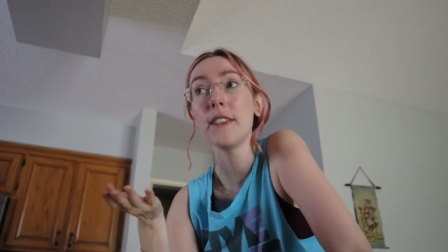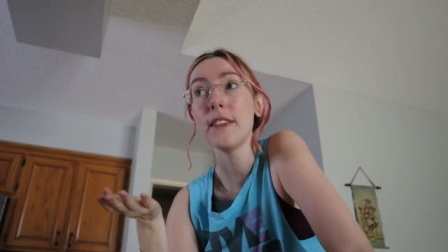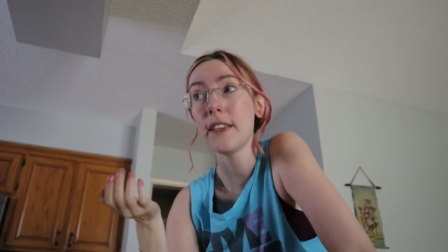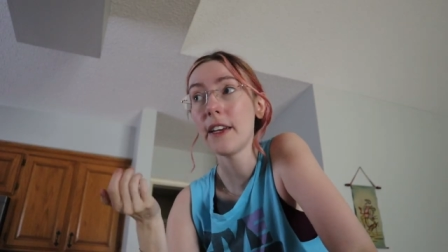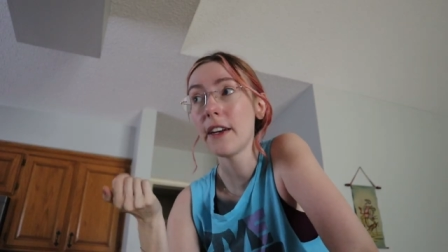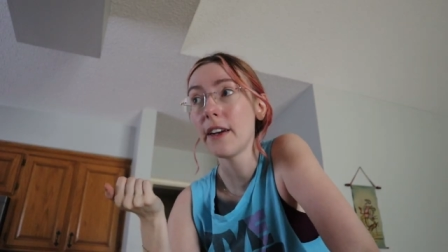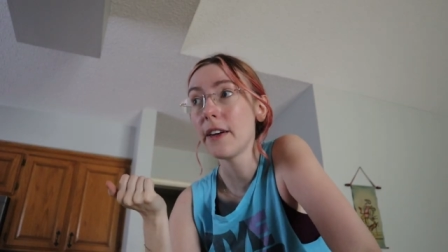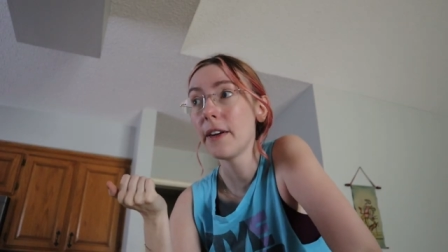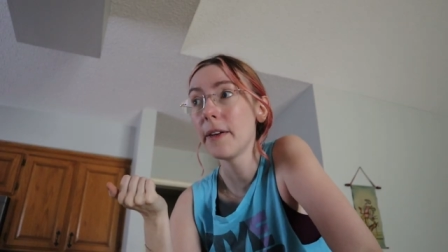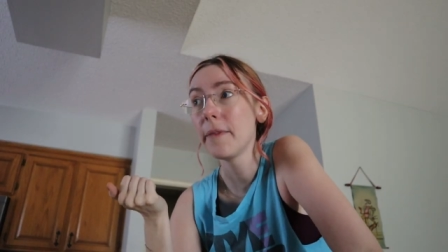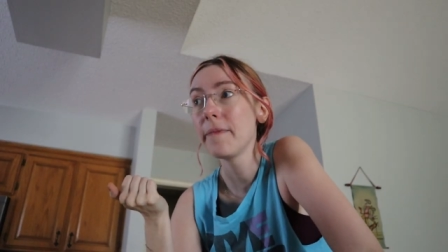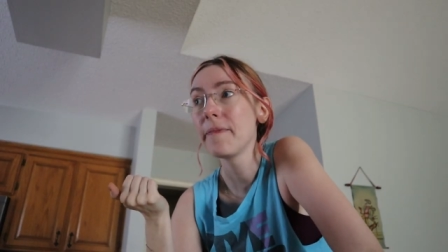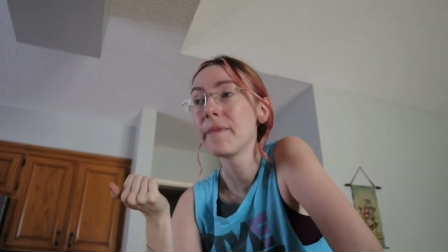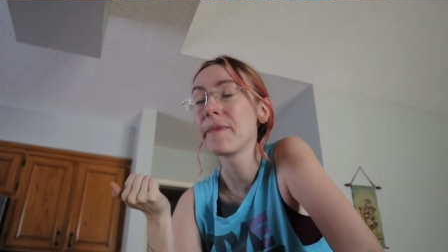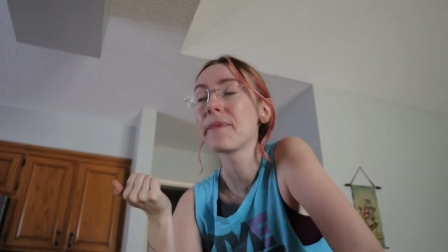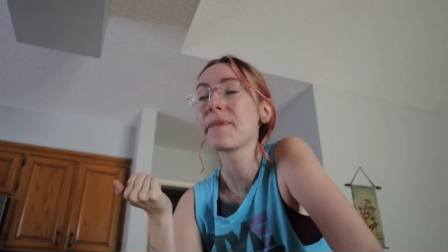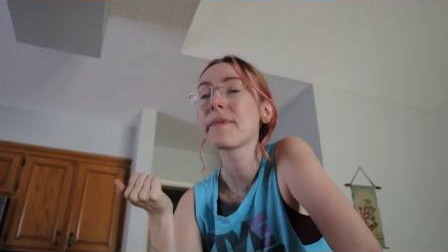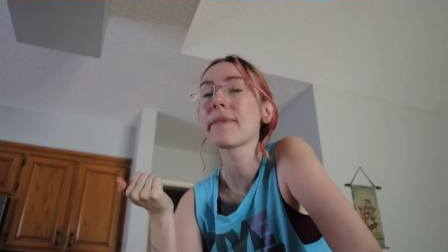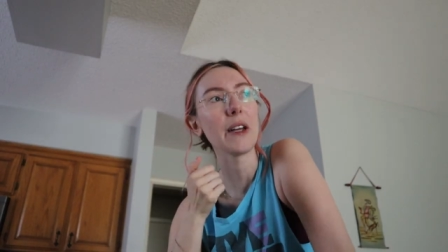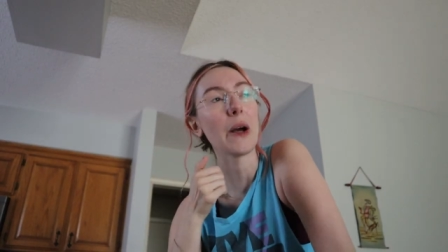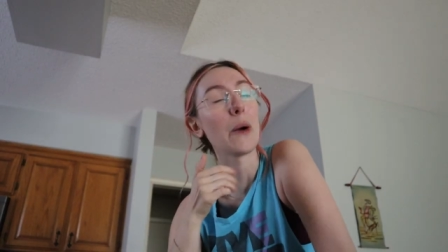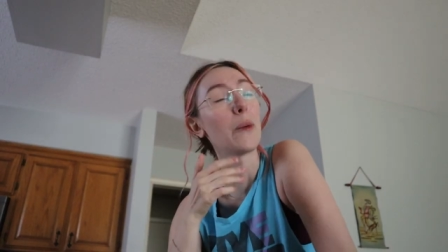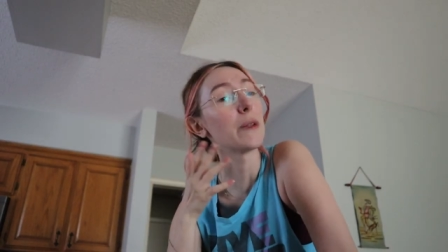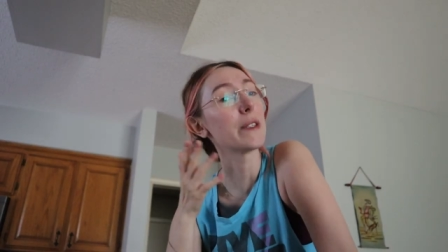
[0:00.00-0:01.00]
in there,
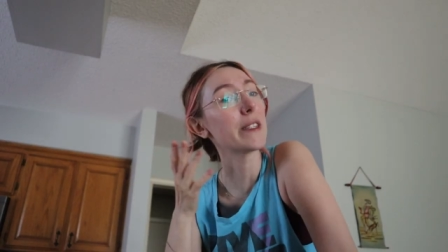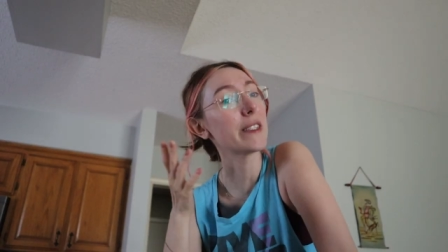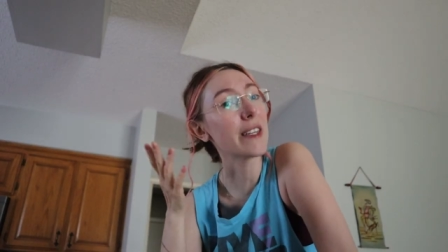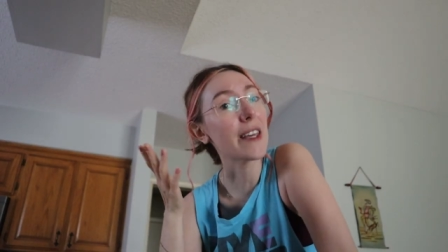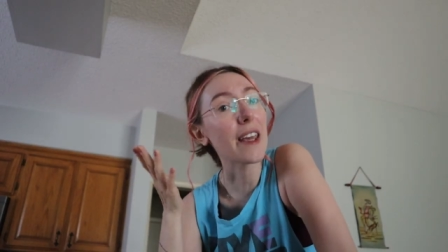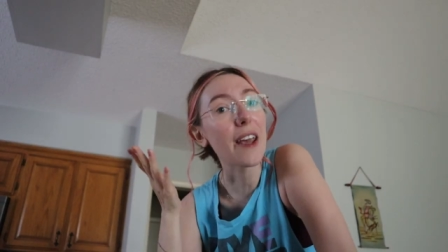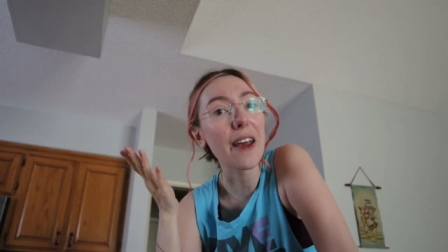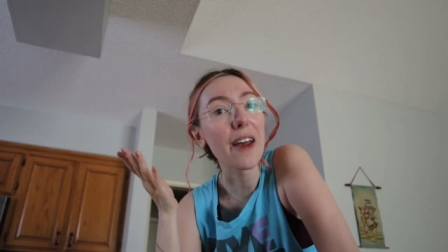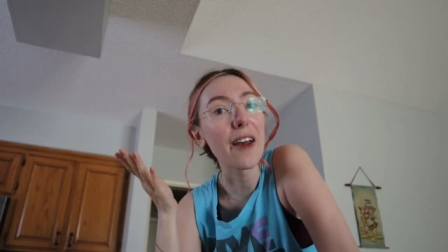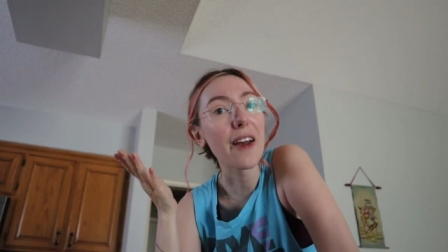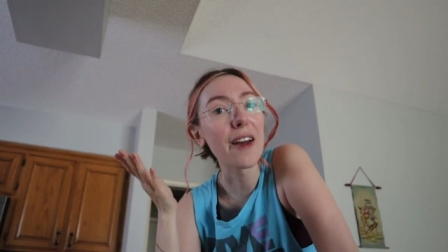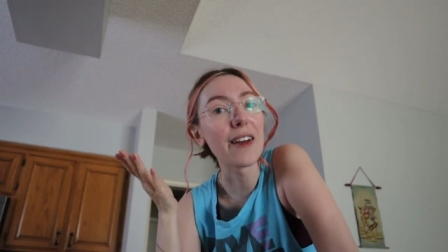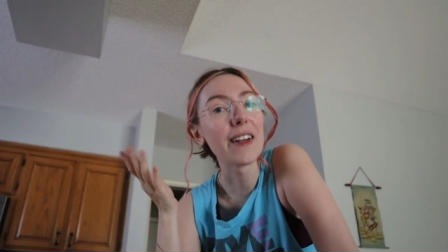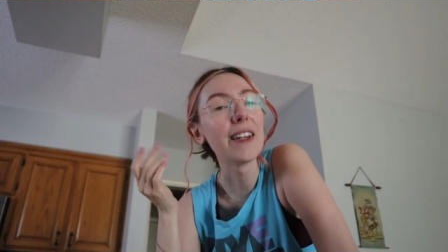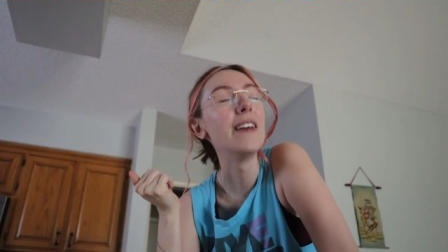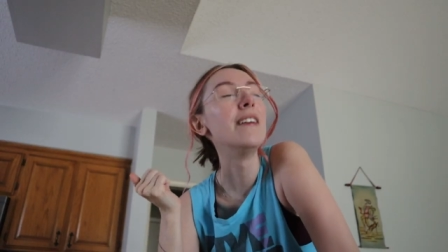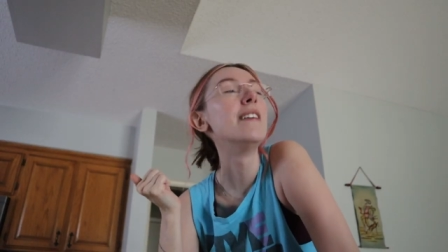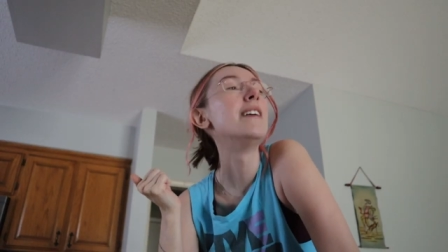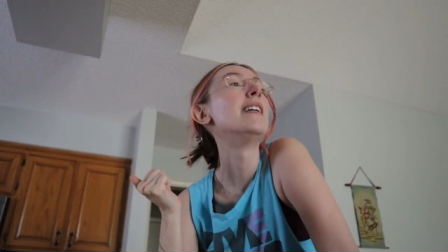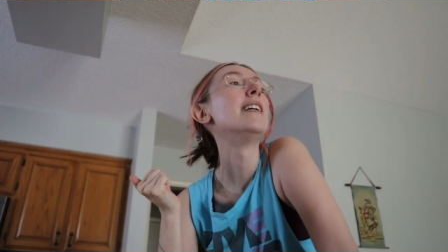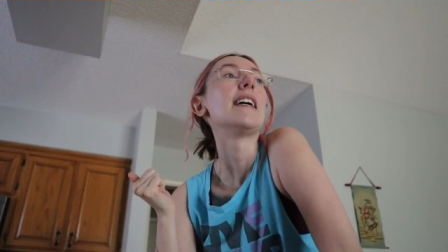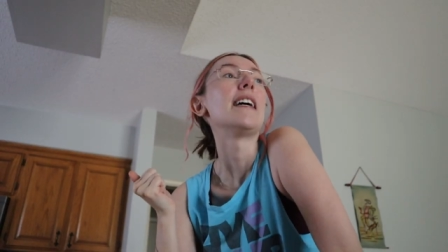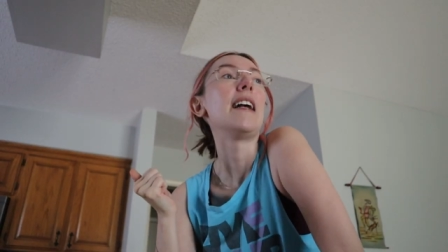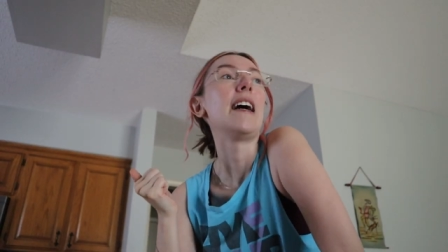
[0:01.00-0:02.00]
I was scared,
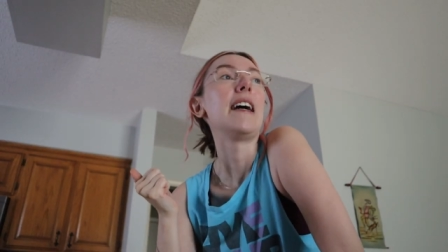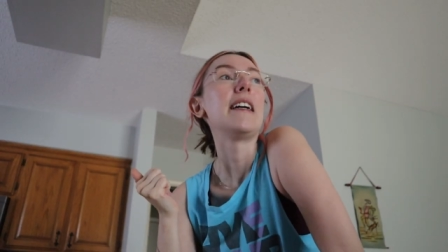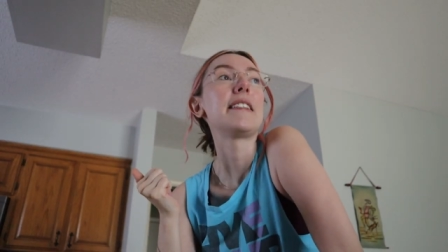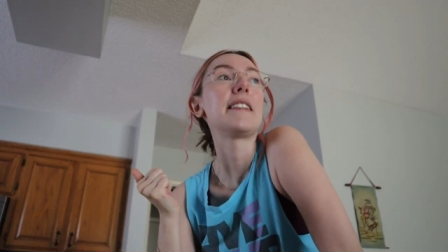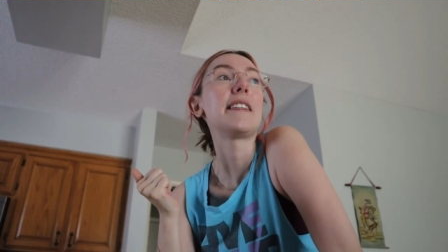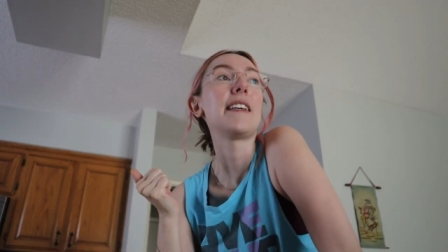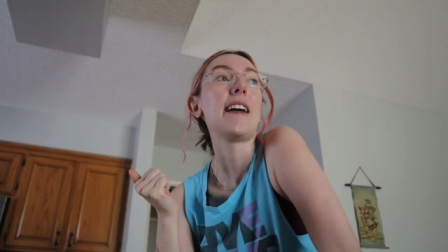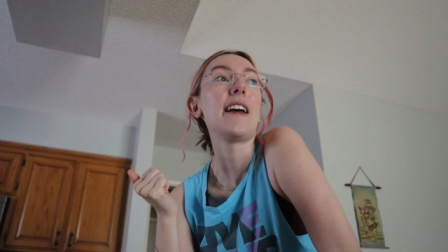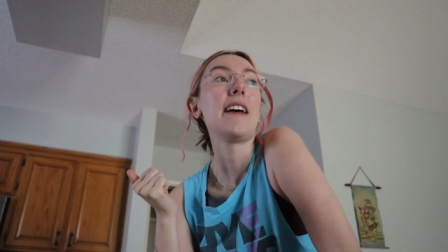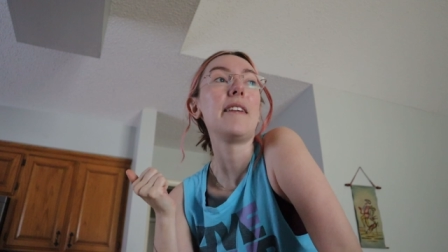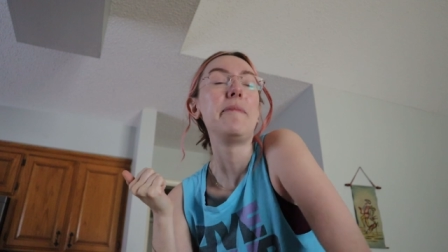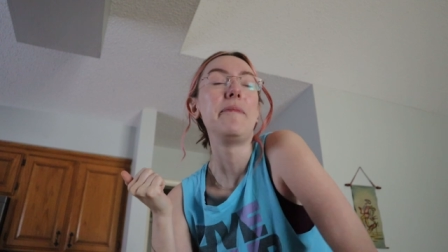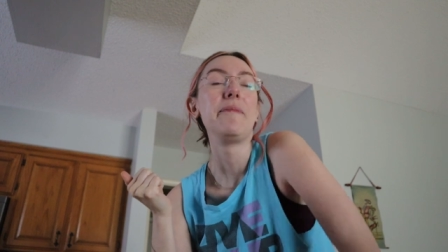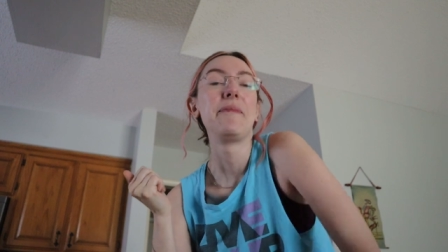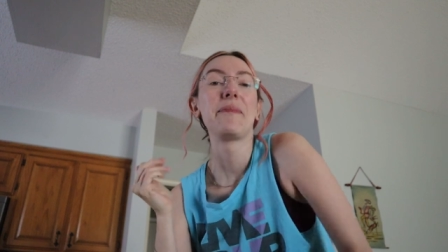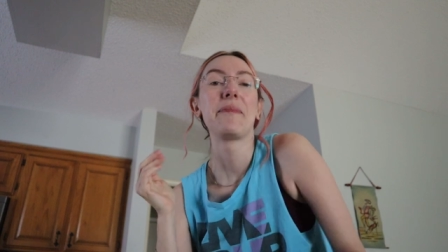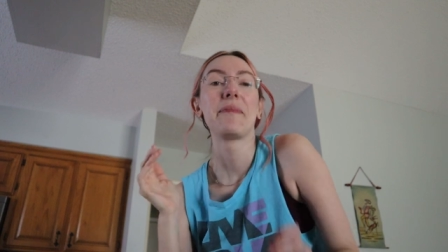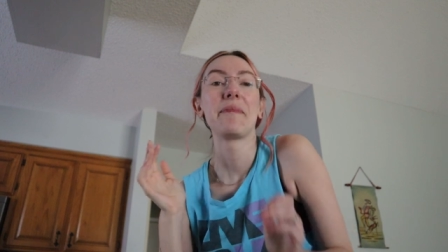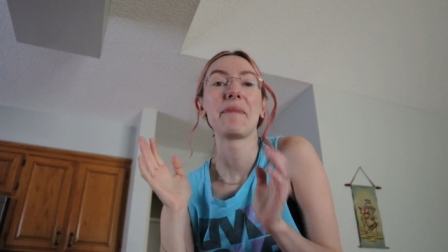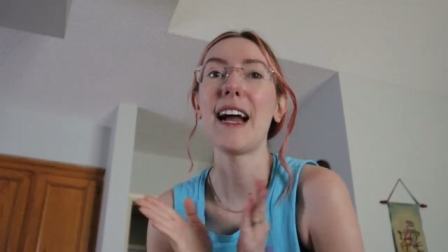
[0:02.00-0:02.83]
and I said,